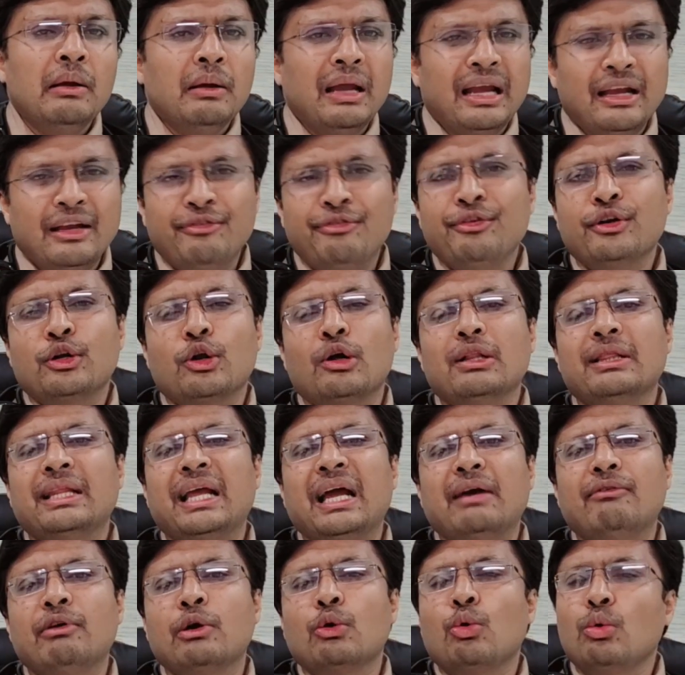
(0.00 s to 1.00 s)
if at all they
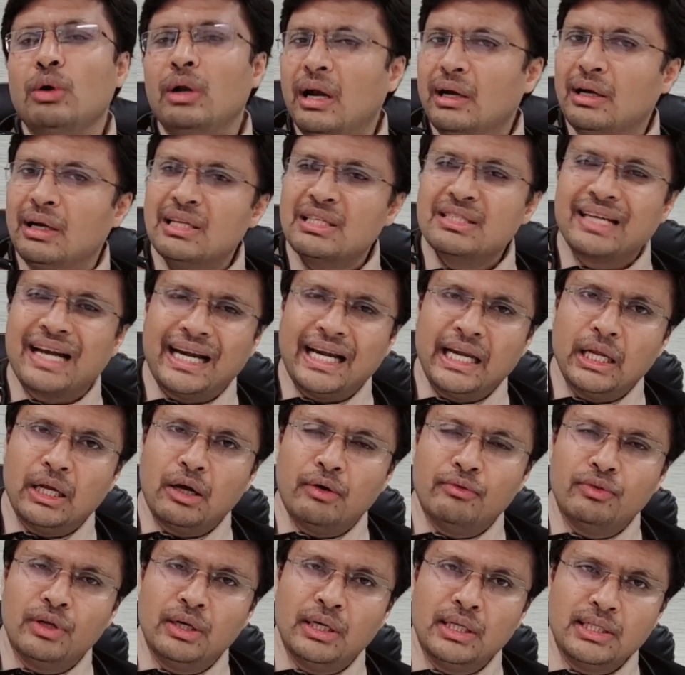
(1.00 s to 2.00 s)
have a good understanding
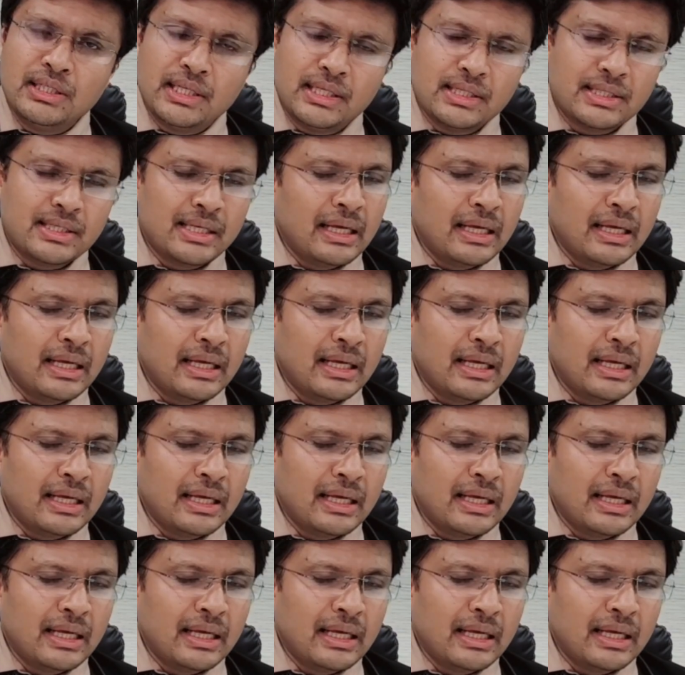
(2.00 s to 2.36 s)
of the disease.